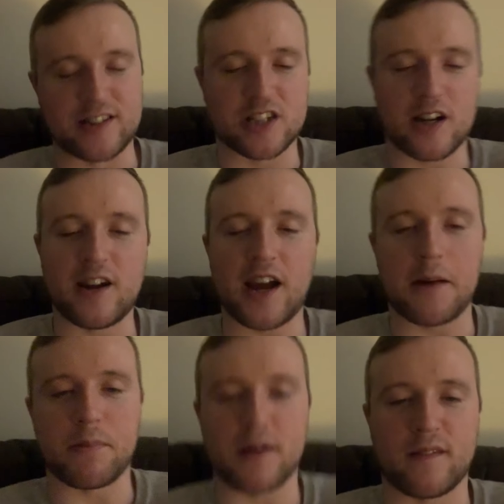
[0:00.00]
So yeah,
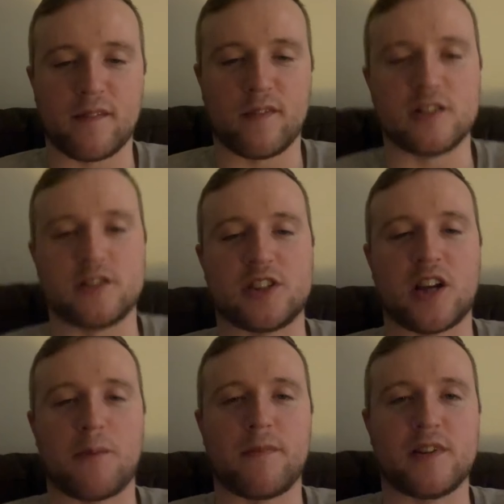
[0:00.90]

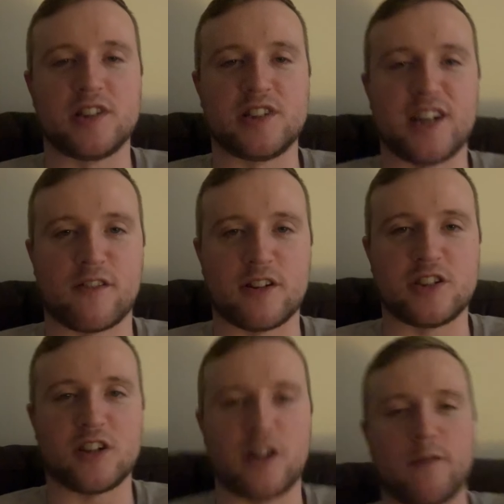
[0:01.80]
some
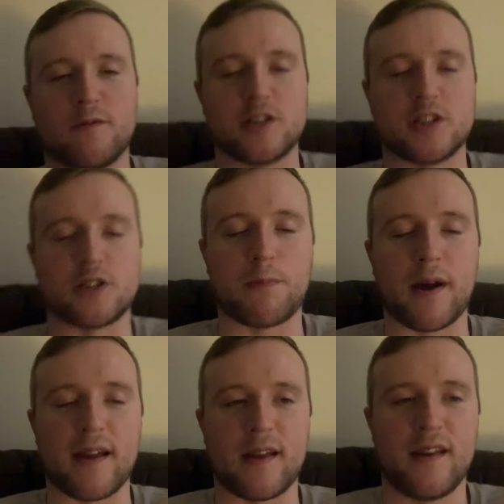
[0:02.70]
different times,
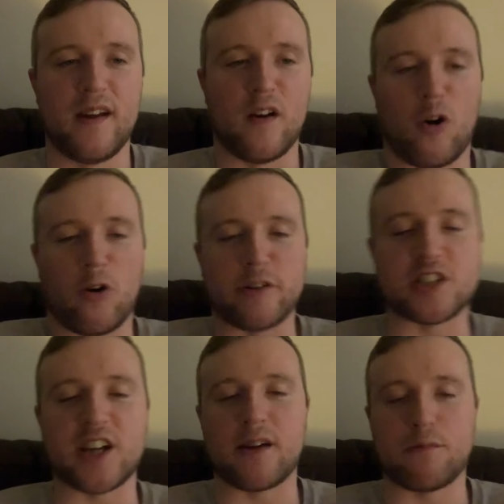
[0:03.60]
but
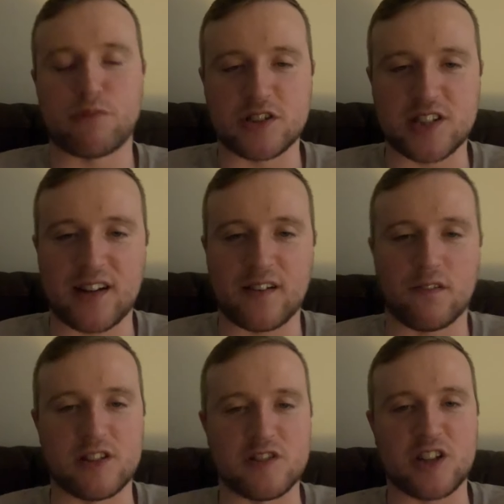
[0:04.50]
obviously in
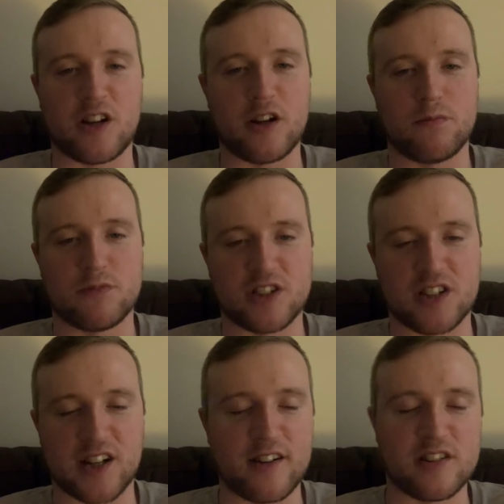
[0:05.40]
Brazil the times
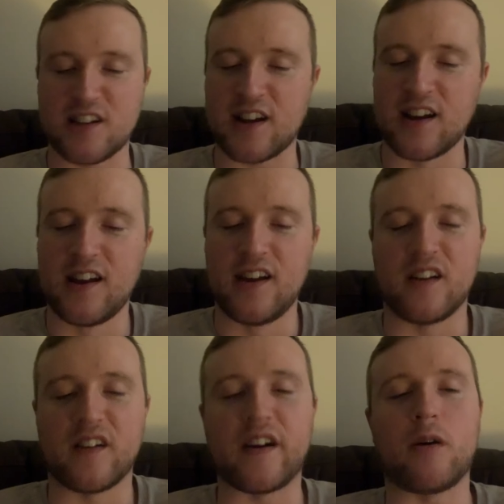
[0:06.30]
are going to
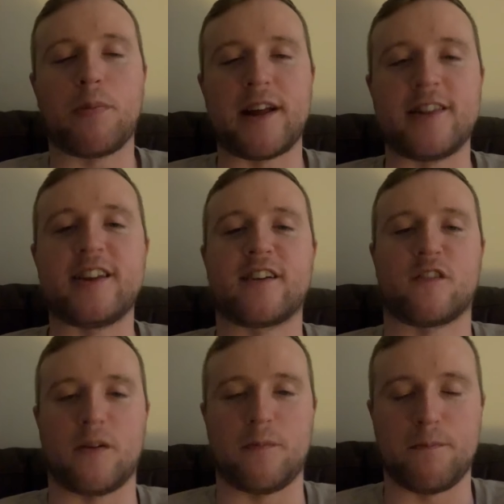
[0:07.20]
feel a bit
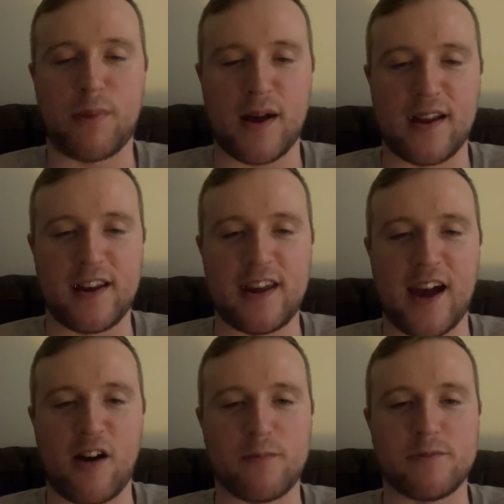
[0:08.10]
different. But
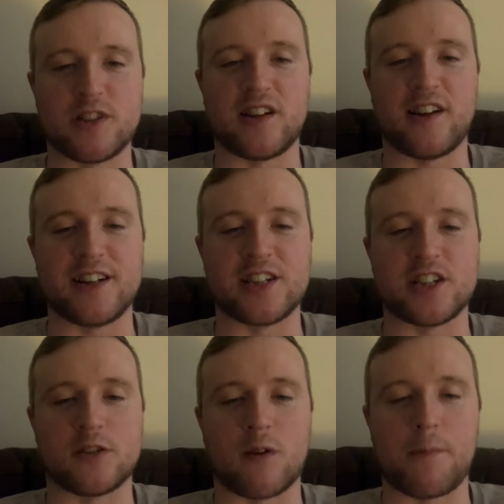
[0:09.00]
yeah, I'm
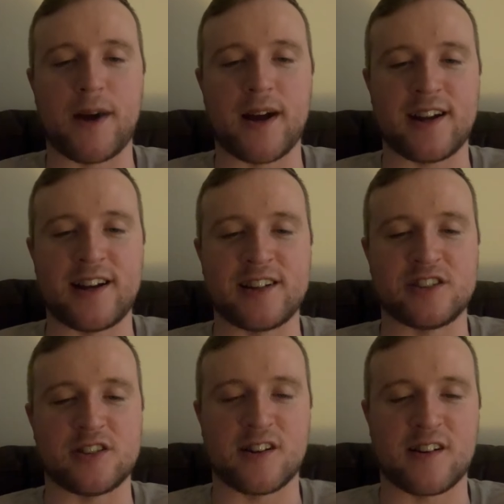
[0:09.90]
delighted we're back at
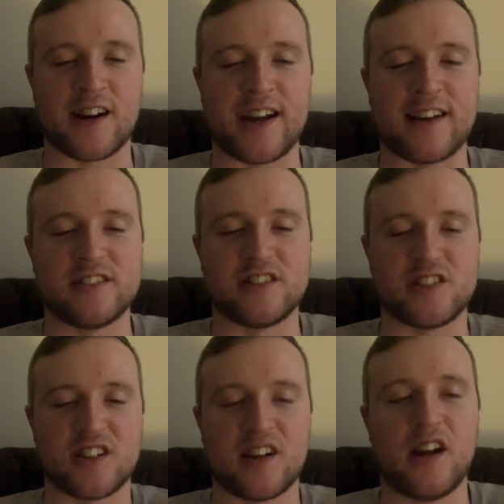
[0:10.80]
this
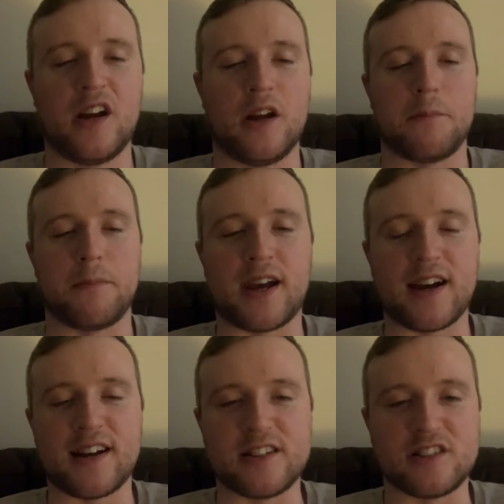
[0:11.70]
circuit,
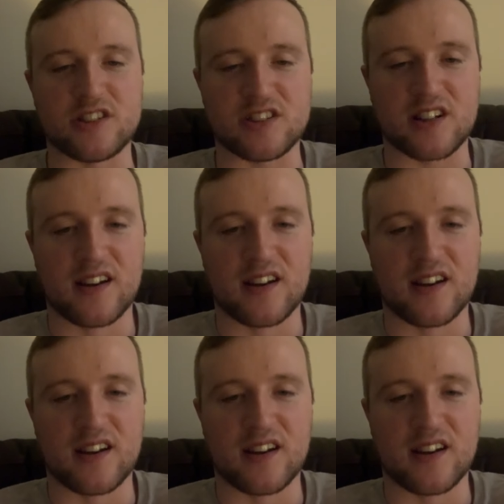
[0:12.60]
because